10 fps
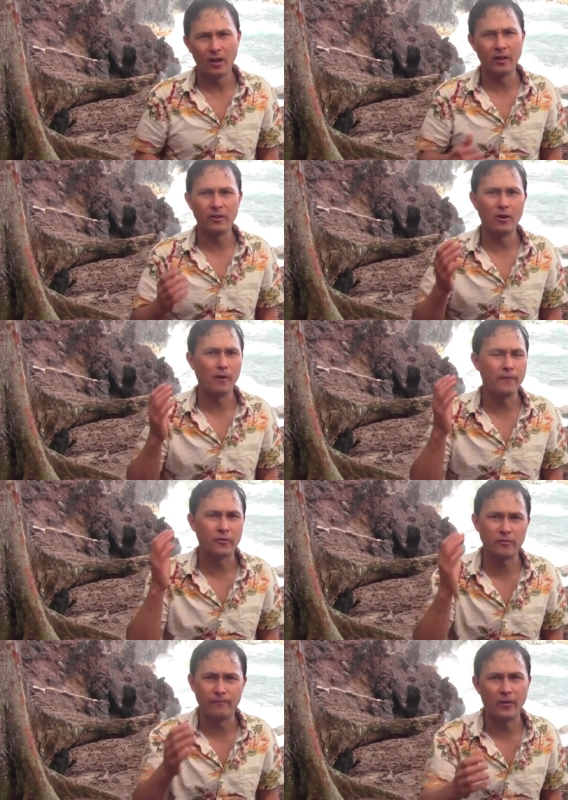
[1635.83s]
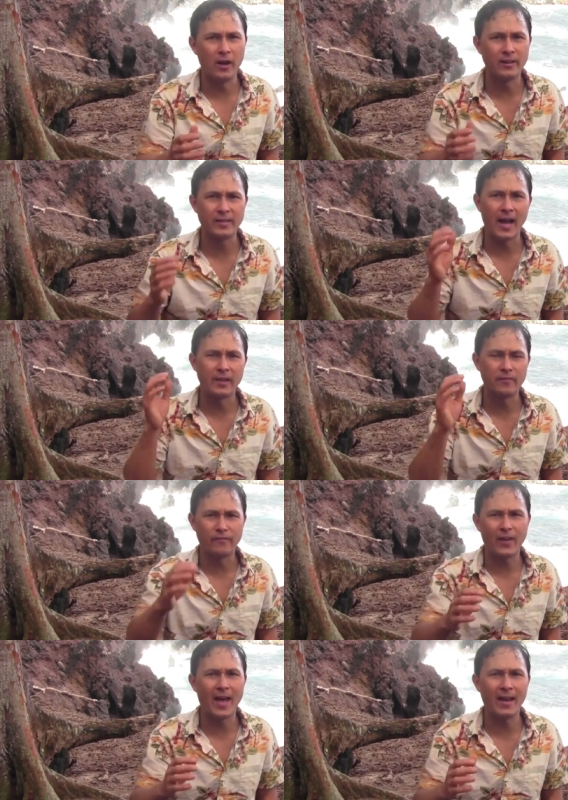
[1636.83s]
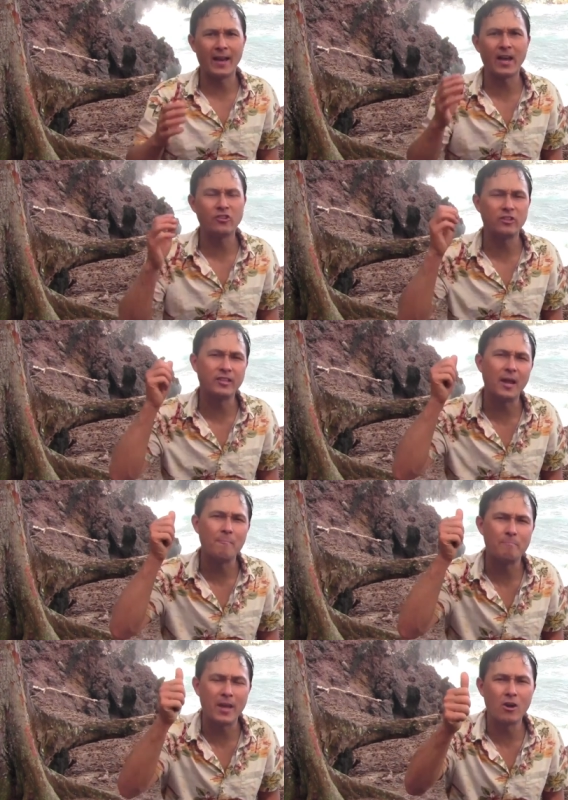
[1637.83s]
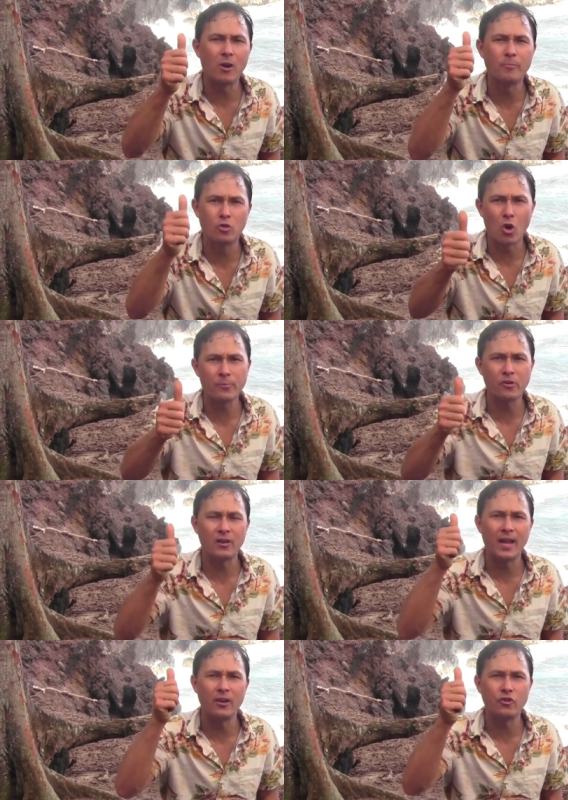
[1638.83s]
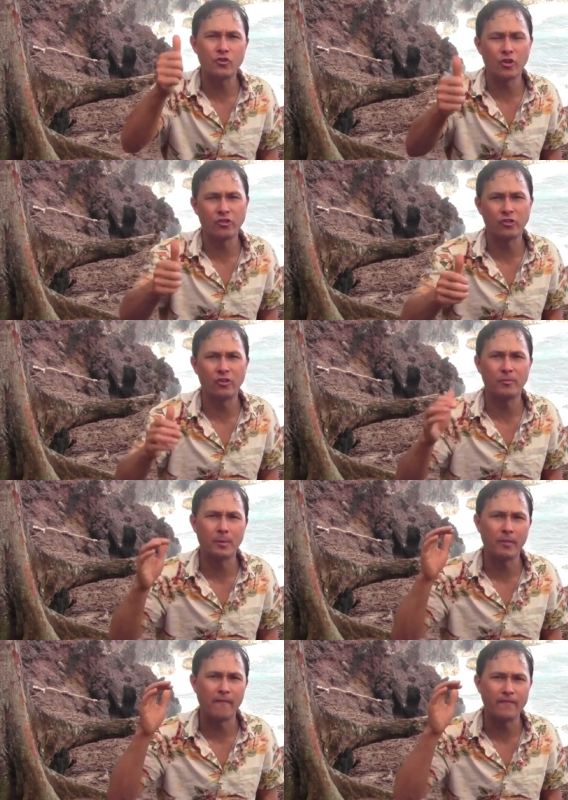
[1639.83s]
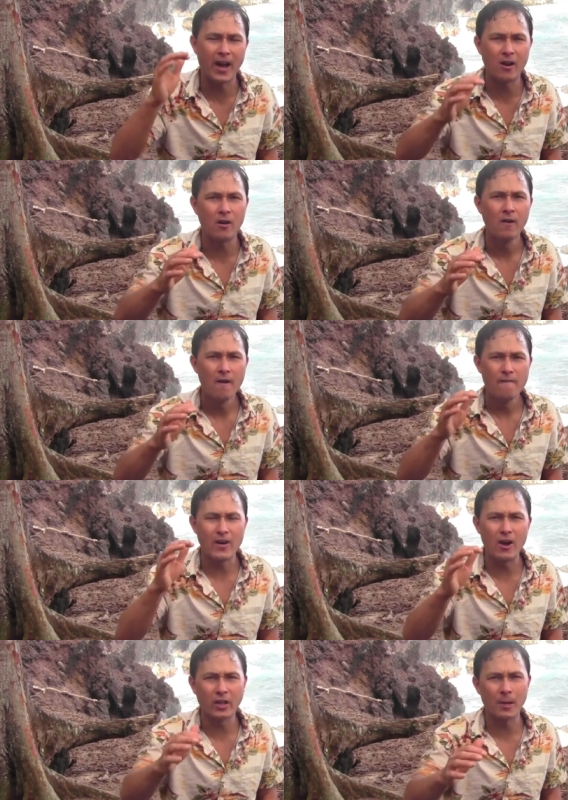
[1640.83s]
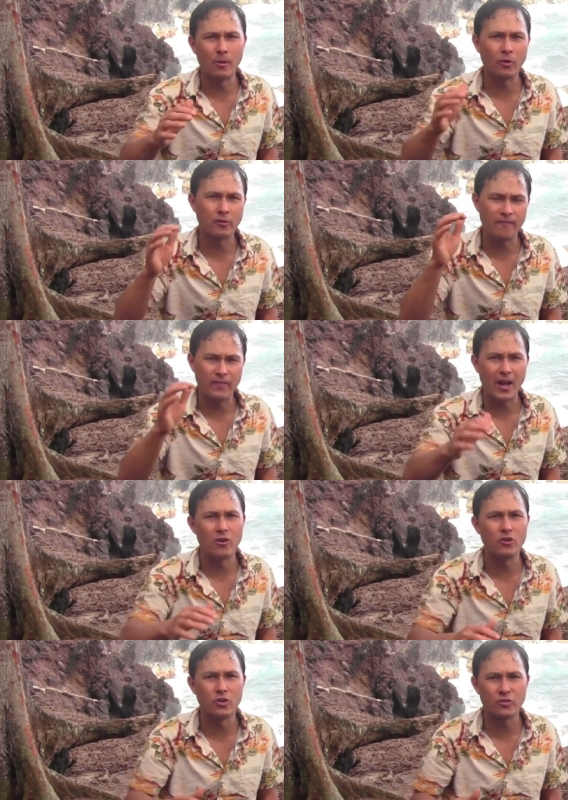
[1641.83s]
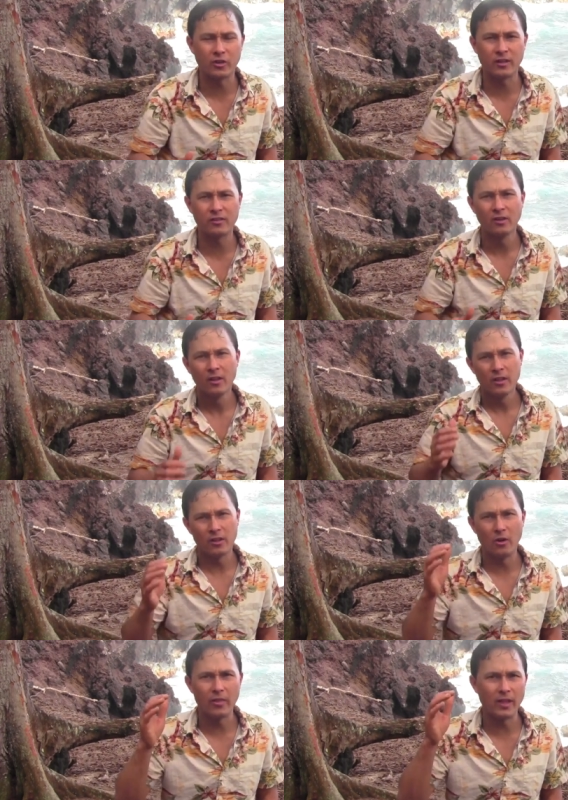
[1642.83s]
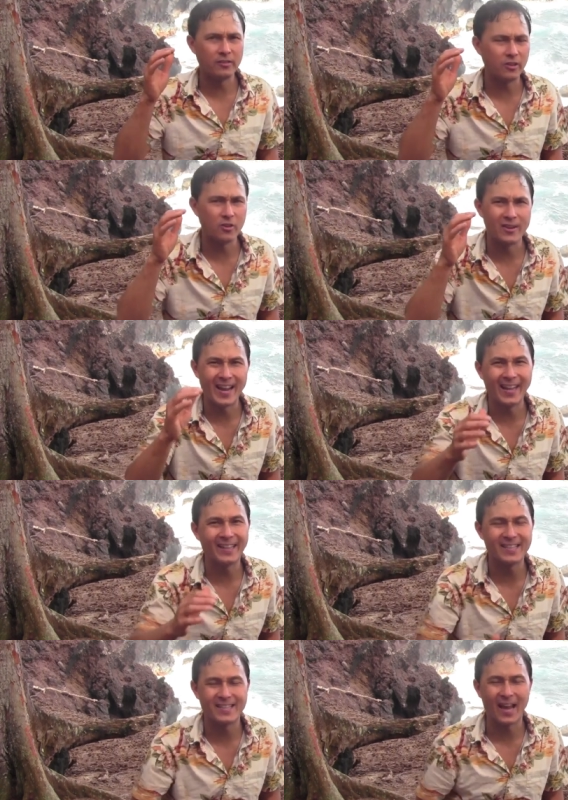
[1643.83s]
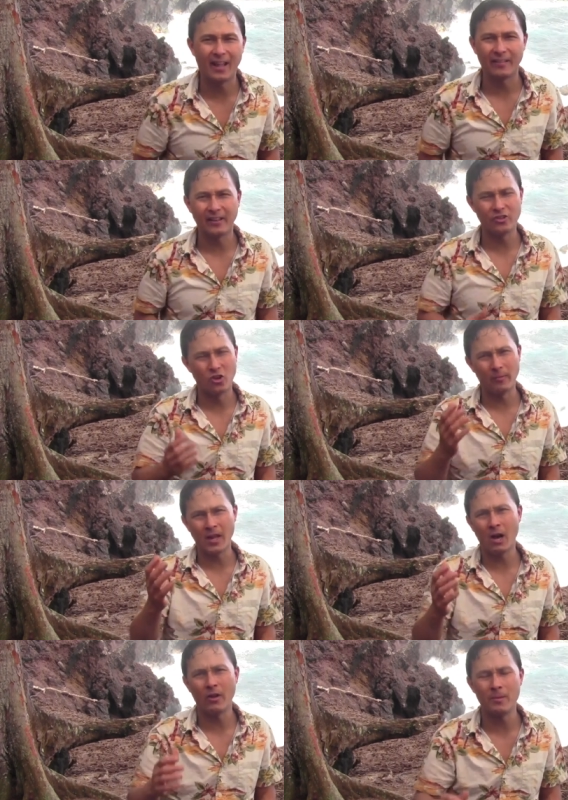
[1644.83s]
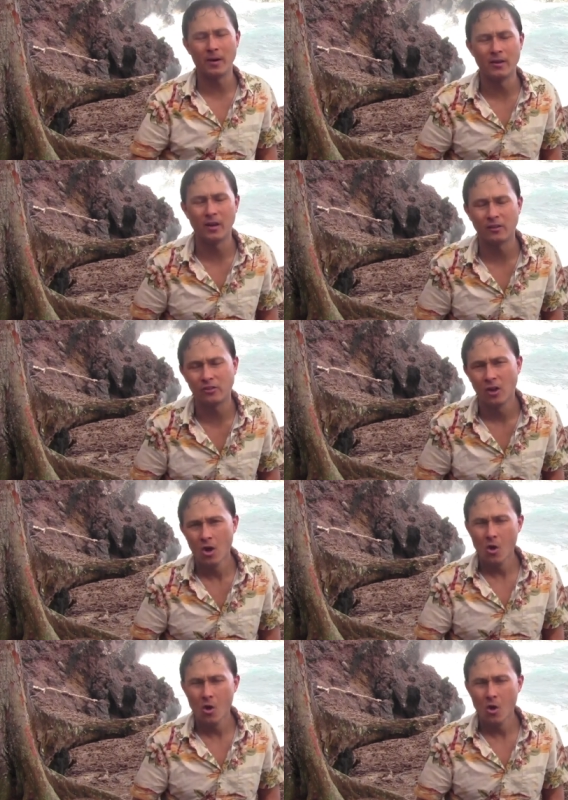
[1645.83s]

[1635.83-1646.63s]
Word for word: uh, you know, for some fun, to add some fat, and actually to get better absorption and nutrition and some of the phyto phytochemicals and phytonutrients, you know, that's in your nightly salad. That's normally how I eat my nuts.